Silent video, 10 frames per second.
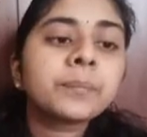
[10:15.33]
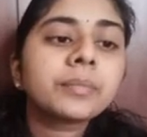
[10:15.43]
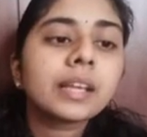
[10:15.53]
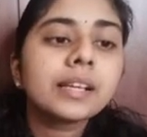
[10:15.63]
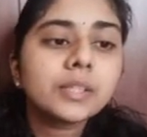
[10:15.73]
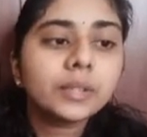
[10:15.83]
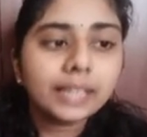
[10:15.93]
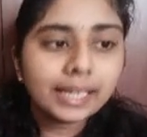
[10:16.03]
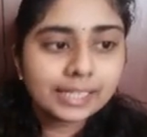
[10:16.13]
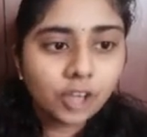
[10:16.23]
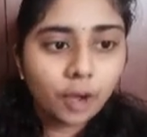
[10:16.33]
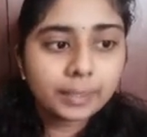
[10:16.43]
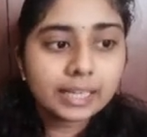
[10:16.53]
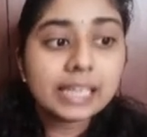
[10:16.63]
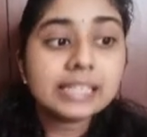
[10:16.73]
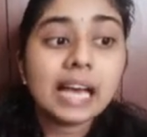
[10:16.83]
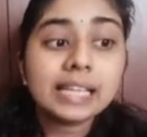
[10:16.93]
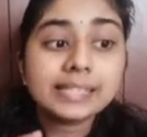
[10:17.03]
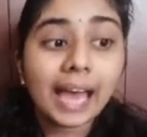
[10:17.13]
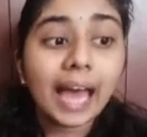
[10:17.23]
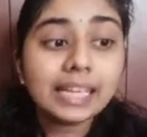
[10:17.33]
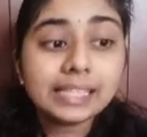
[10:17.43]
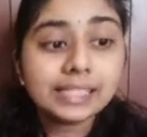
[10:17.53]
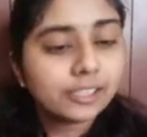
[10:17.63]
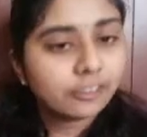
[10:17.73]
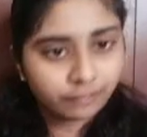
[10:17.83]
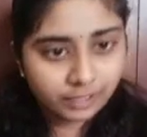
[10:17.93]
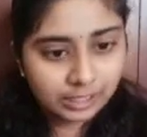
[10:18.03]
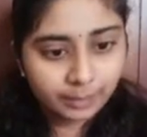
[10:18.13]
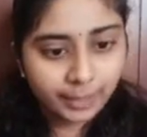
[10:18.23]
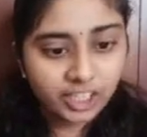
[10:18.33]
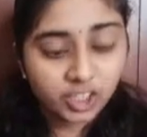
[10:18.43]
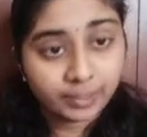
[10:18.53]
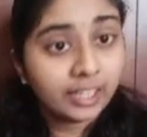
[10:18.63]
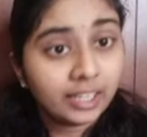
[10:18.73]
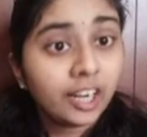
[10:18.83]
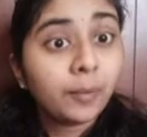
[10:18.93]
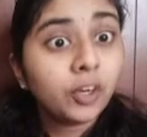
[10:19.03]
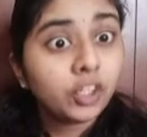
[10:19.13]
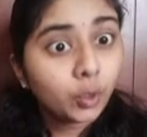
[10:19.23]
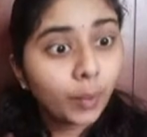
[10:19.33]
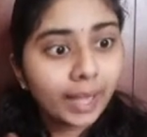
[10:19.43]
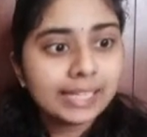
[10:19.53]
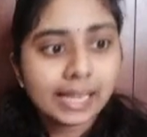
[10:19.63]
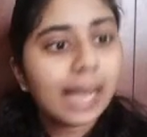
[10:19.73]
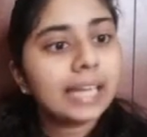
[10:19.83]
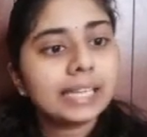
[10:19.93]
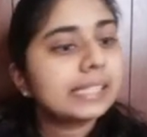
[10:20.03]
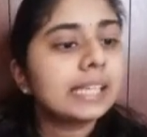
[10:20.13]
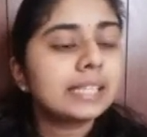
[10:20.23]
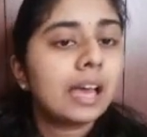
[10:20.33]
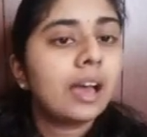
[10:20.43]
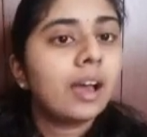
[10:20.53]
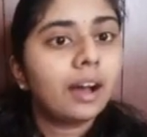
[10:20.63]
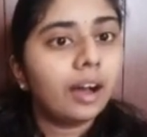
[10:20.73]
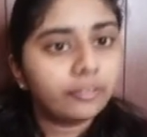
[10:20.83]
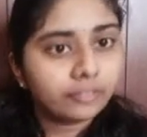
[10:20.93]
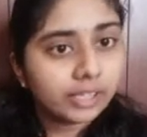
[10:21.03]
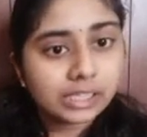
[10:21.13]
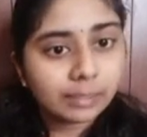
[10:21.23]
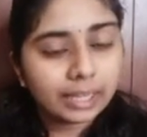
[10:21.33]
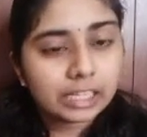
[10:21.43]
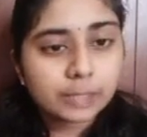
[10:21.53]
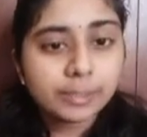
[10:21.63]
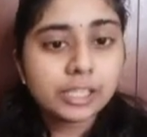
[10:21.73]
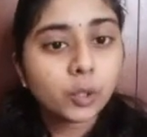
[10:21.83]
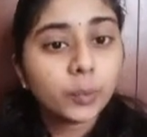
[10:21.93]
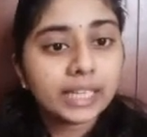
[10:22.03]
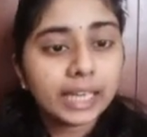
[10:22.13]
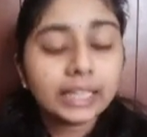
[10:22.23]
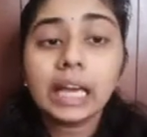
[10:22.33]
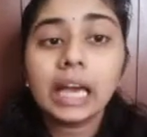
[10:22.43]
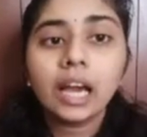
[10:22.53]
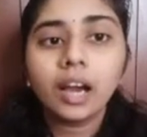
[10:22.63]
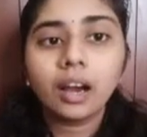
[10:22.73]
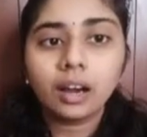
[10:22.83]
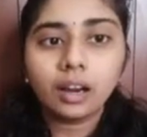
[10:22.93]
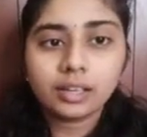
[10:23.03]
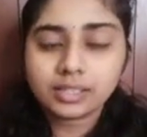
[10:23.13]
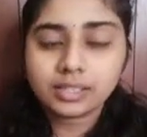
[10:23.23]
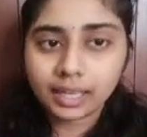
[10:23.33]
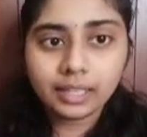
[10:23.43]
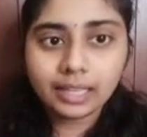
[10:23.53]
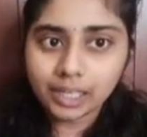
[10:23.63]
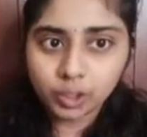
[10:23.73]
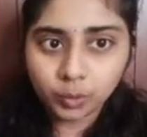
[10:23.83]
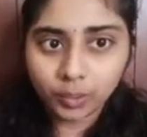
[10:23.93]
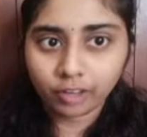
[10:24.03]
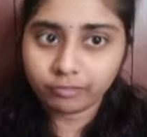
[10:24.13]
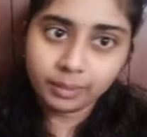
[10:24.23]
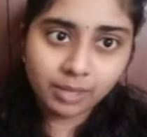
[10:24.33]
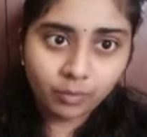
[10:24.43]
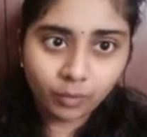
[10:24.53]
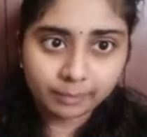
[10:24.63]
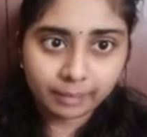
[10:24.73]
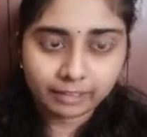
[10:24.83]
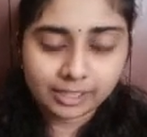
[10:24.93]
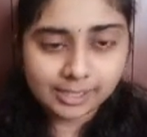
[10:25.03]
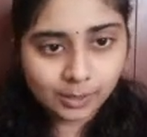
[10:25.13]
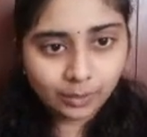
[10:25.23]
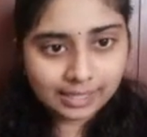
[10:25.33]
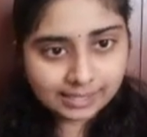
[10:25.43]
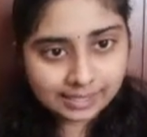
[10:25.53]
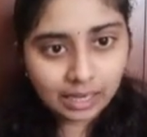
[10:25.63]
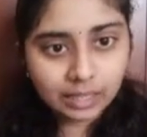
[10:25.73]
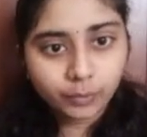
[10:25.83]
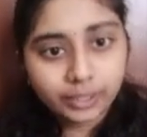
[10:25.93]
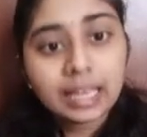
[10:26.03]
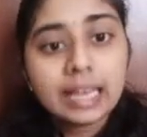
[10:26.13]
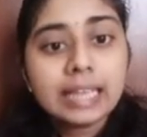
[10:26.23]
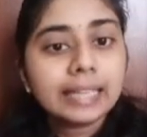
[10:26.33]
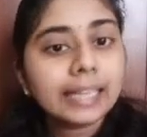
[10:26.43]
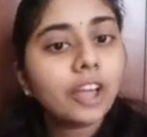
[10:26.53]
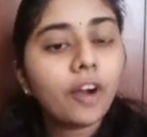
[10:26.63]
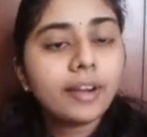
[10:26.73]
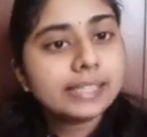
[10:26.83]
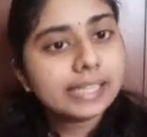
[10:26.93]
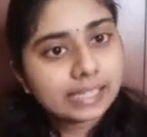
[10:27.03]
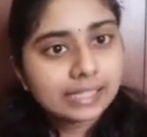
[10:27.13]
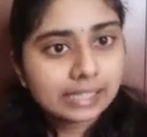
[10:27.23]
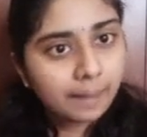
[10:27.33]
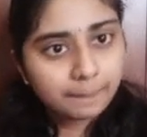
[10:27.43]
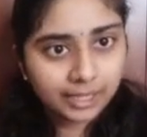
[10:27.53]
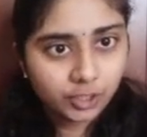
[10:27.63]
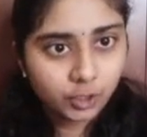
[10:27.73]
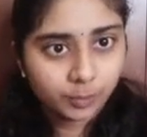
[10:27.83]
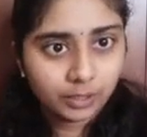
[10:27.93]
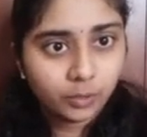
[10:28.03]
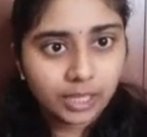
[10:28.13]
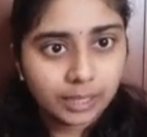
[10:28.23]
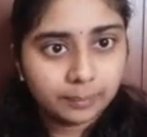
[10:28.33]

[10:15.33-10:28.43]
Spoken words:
So the next topic is challenges of risk management. There are about 12 challenges of risk management. So we can study each one of them one by one. So let's start with technology risk management. Okay.